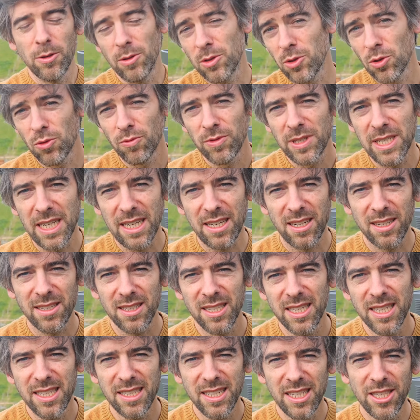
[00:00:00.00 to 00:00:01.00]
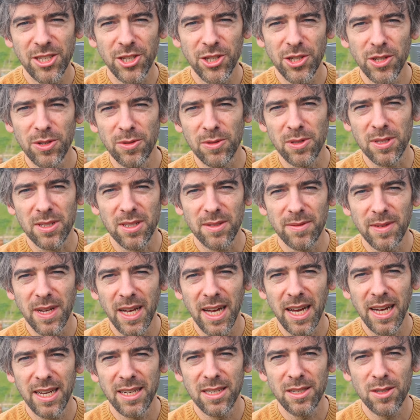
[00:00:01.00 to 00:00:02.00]
it's all ridiculously easy to use,
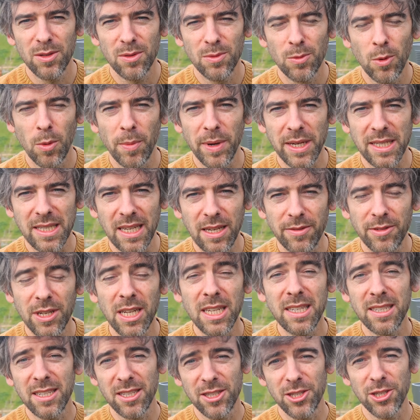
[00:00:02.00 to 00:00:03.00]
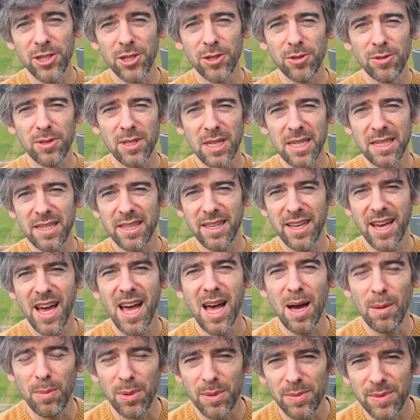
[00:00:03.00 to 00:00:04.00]
and what makes it even easier to use is the
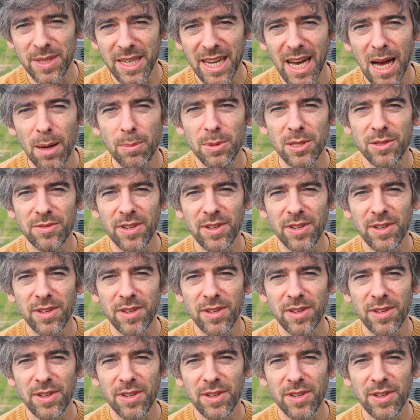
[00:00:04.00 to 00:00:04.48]
app, and the app is